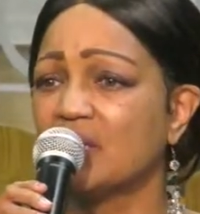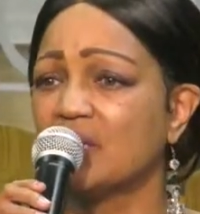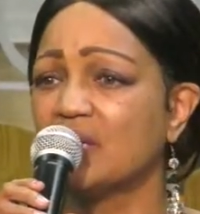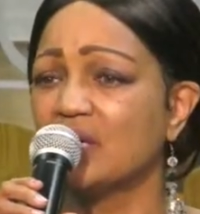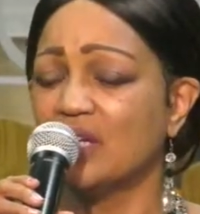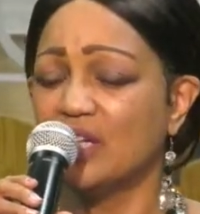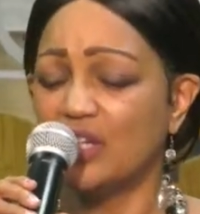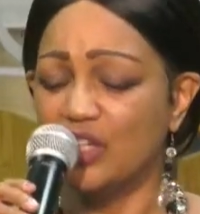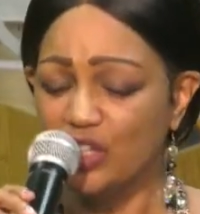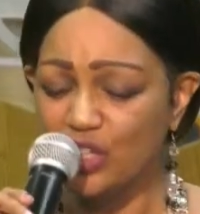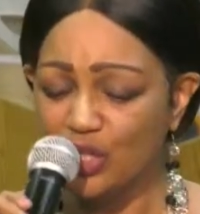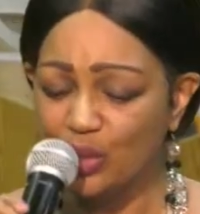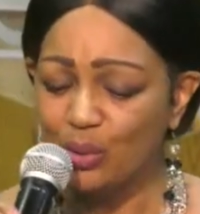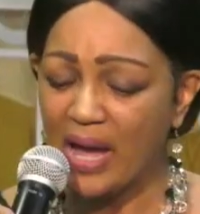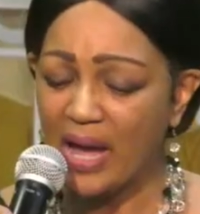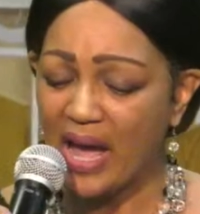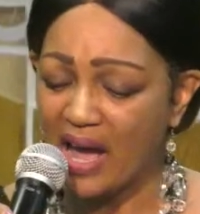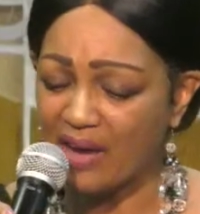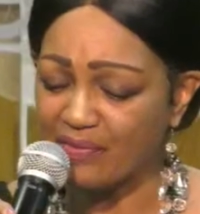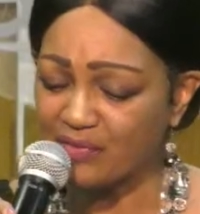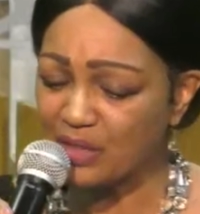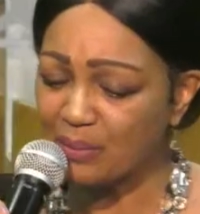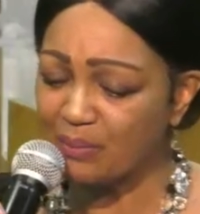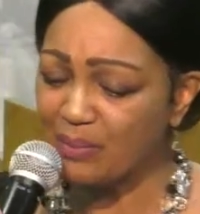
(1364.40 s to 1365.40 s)
You
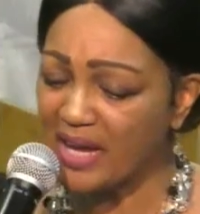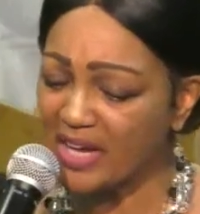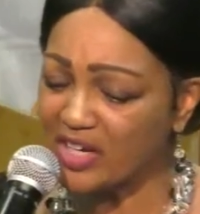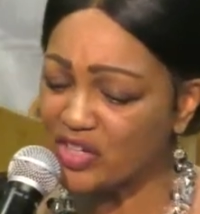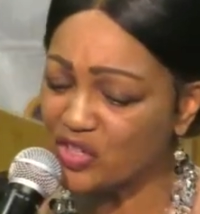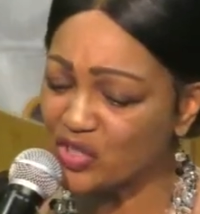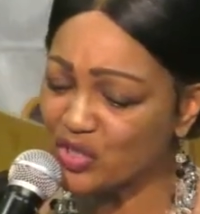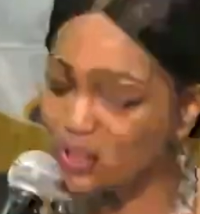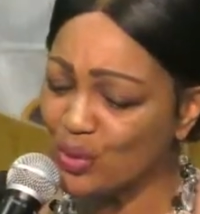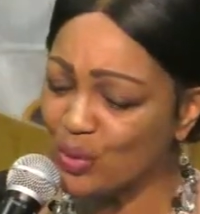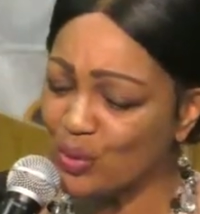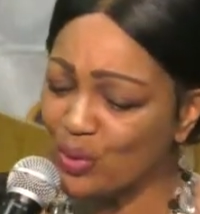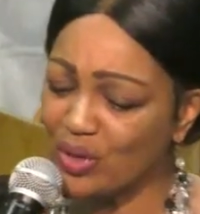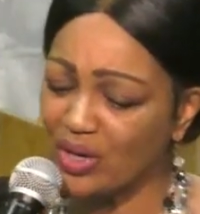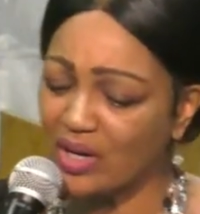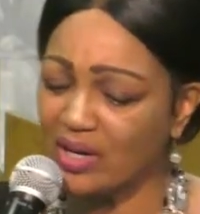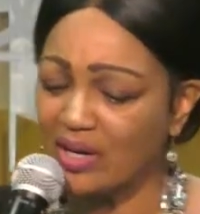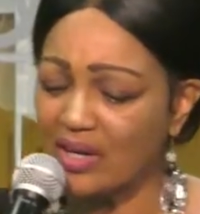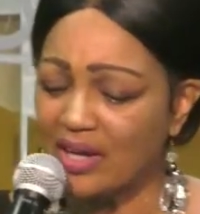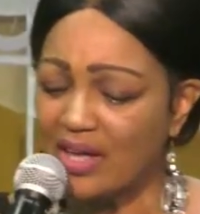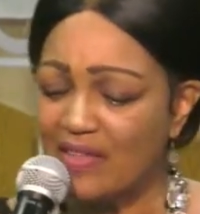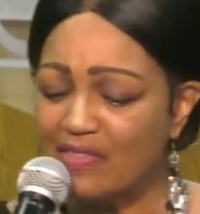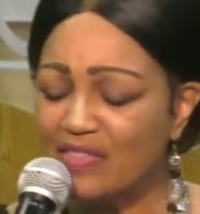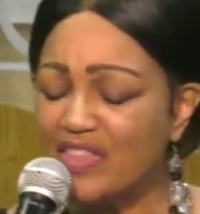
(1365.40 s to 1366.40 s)
have to make sure
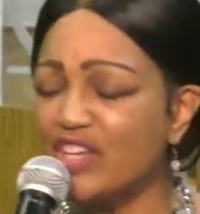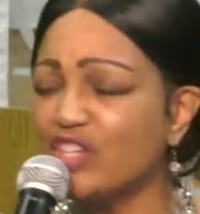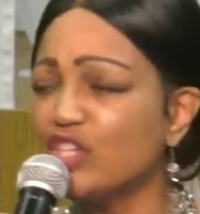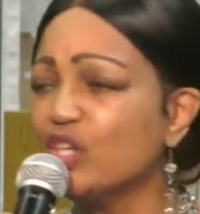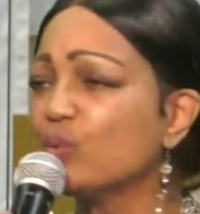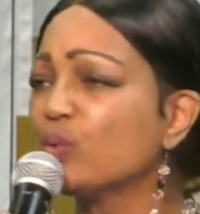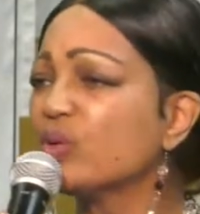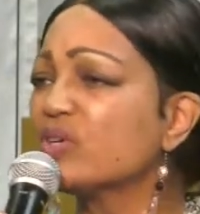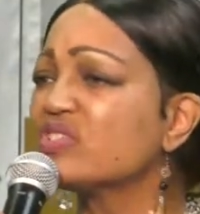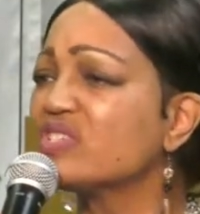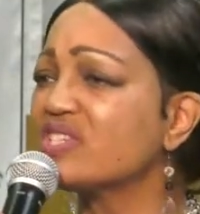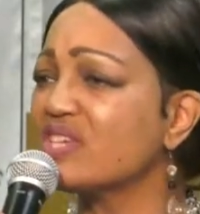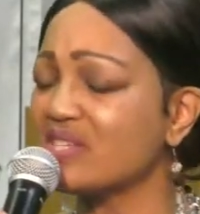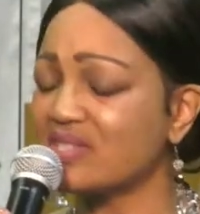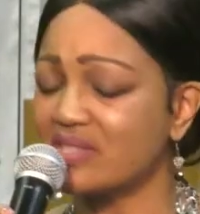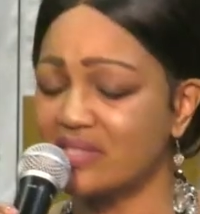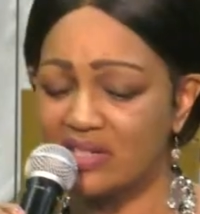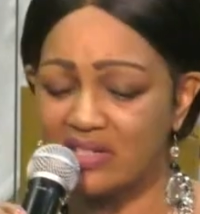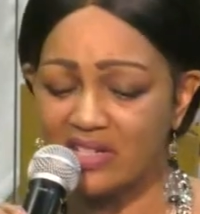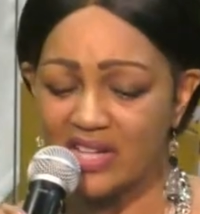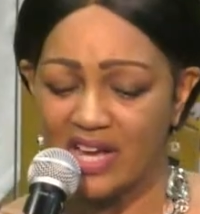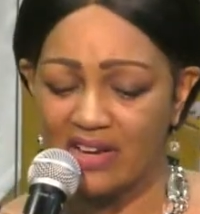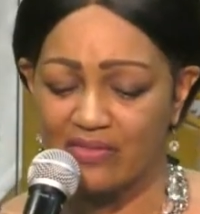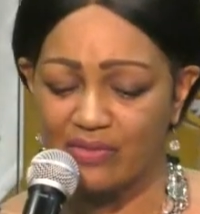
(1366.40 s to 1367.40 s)
that you resist the
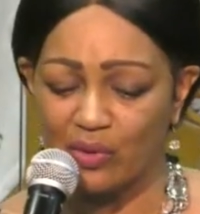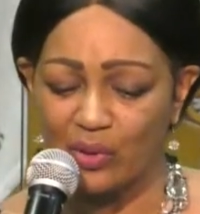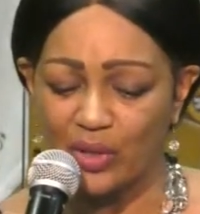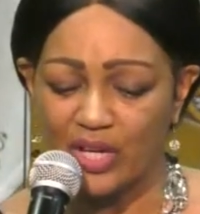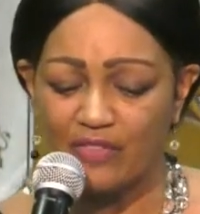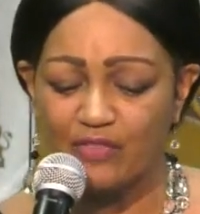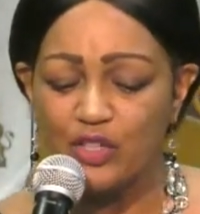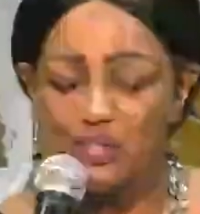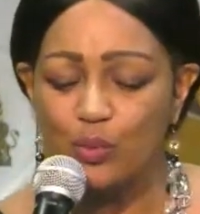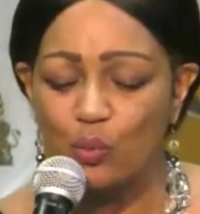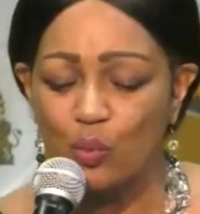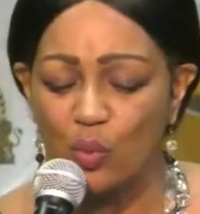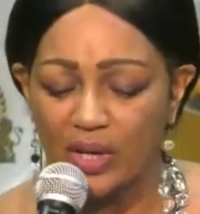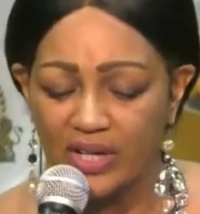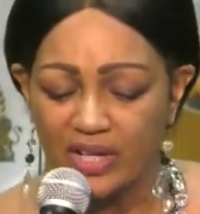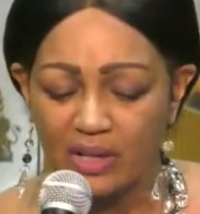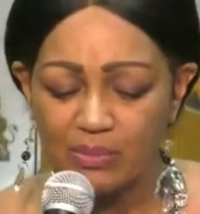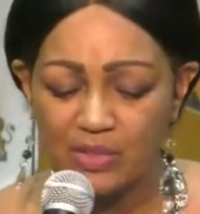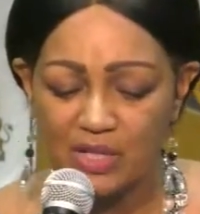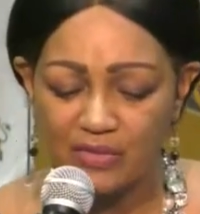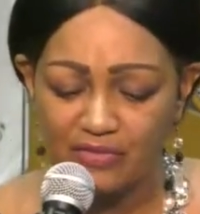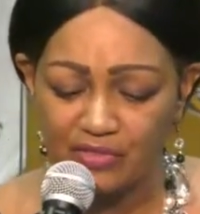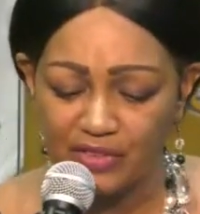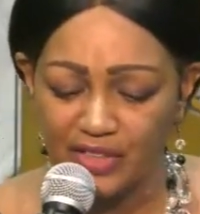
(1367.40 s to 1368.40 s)
devil if you want him
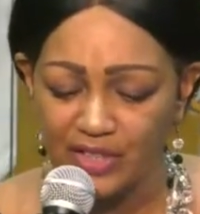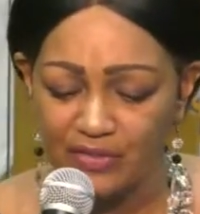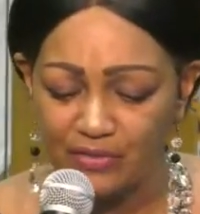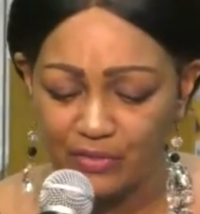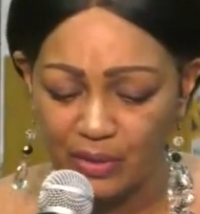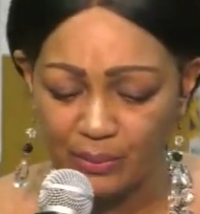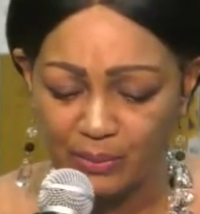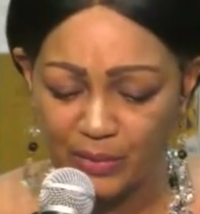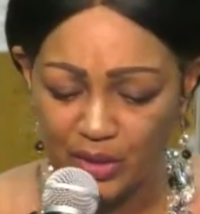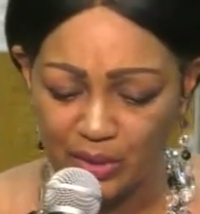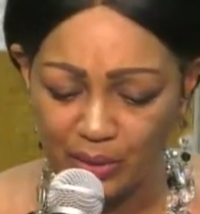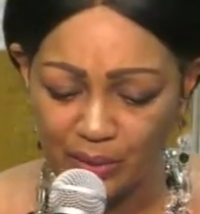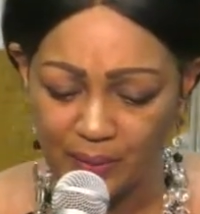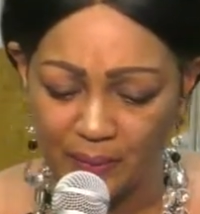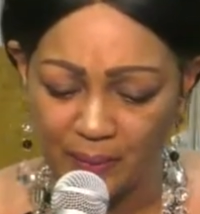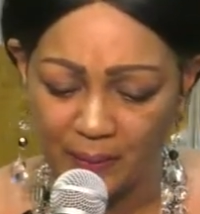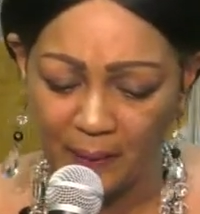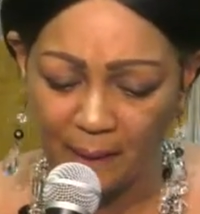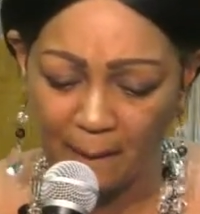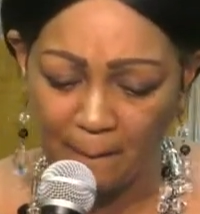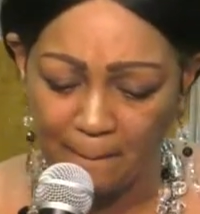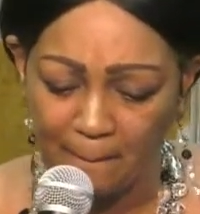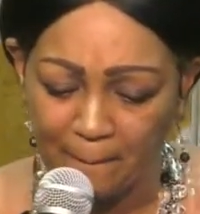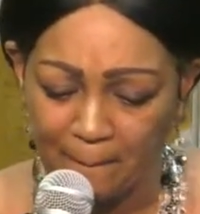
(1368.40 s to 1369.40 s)
to flee from you.
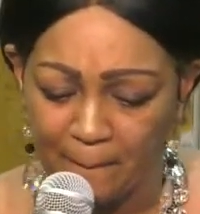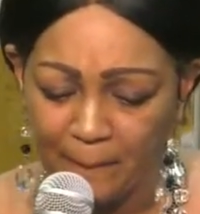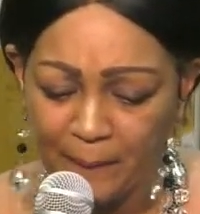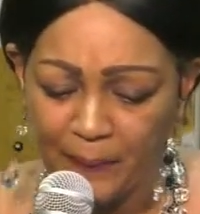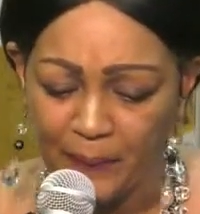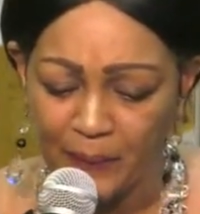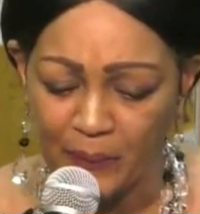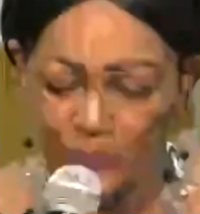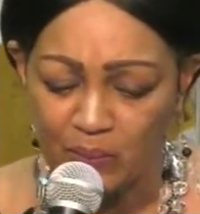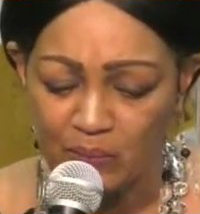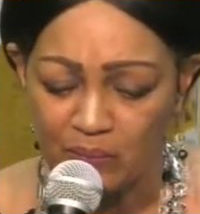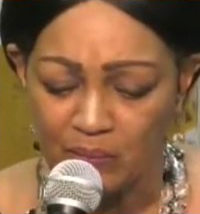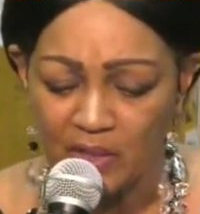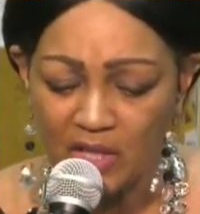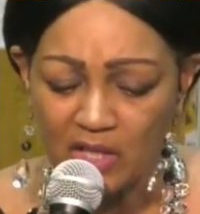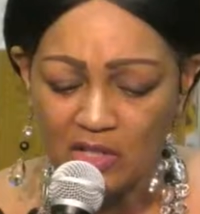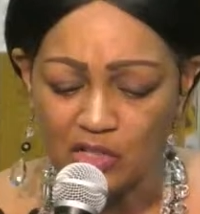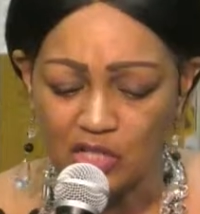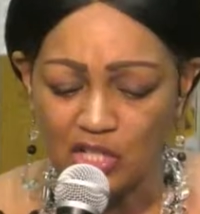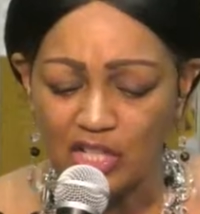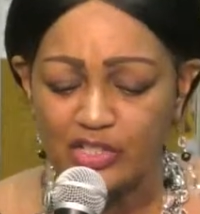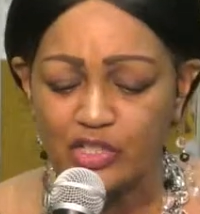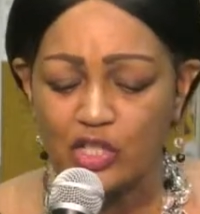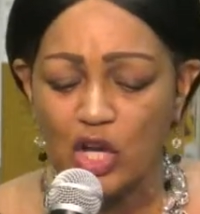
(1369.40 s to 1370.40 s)

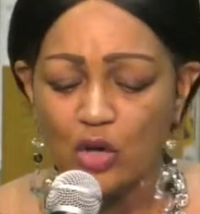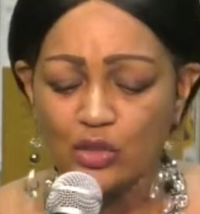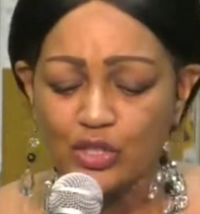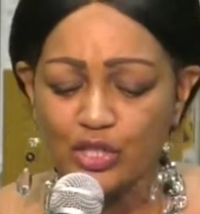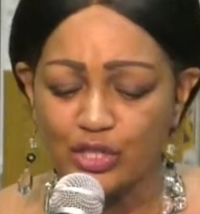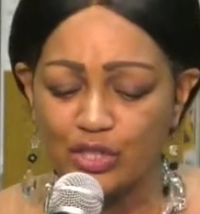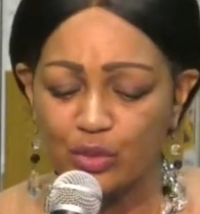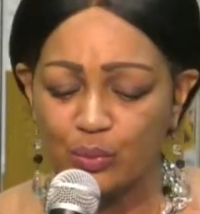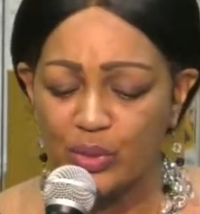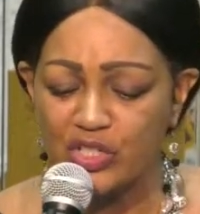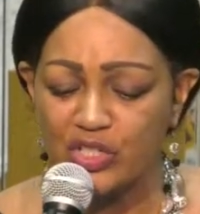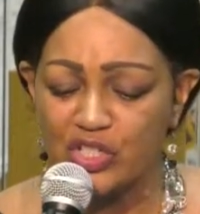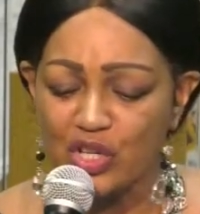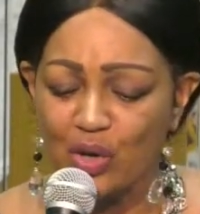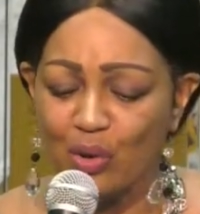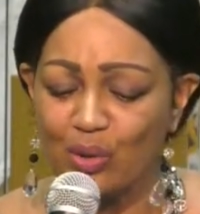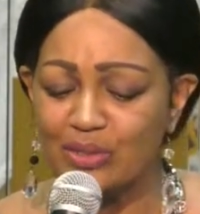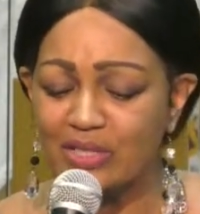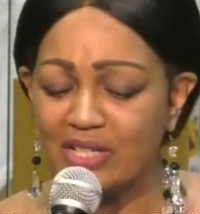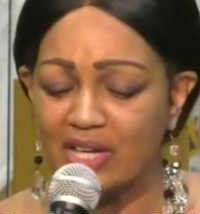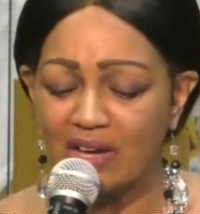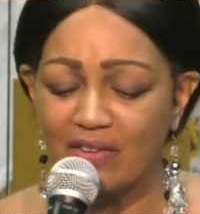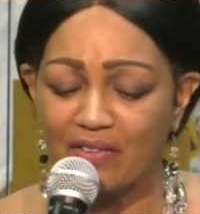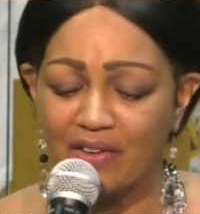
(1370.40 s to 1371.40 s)
So let's go to the
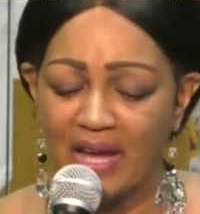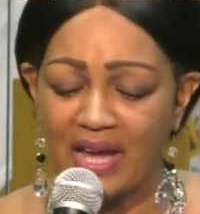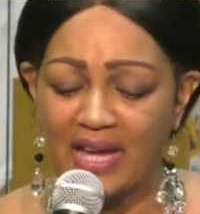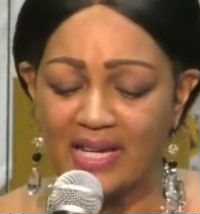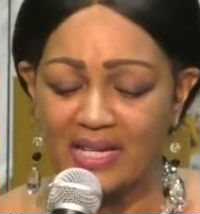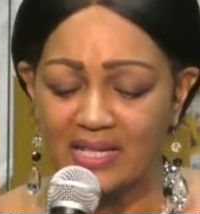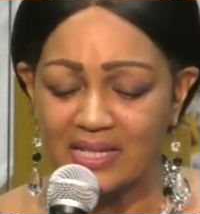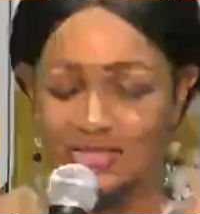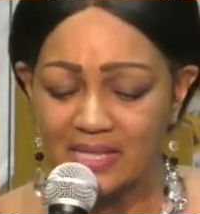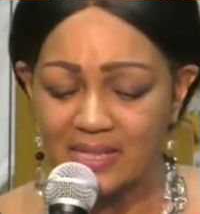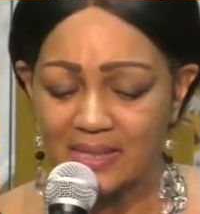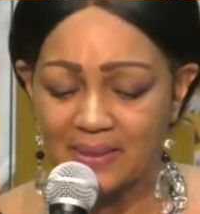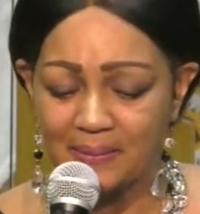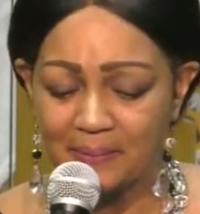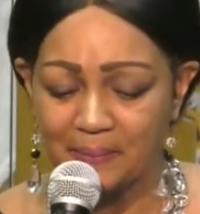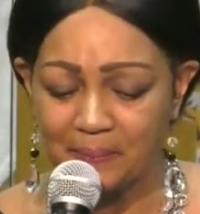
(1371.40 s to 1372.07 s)
result of hate.